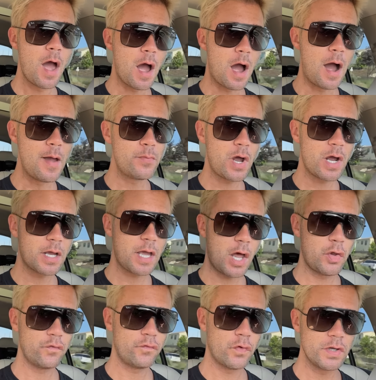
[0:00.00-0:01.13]
I'm not
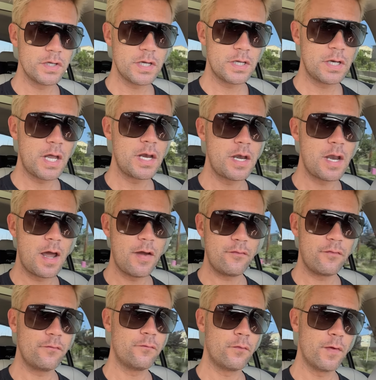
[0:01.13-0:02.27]
Californian enough
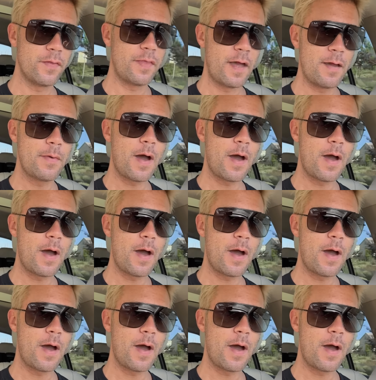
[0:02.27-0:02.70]
for them.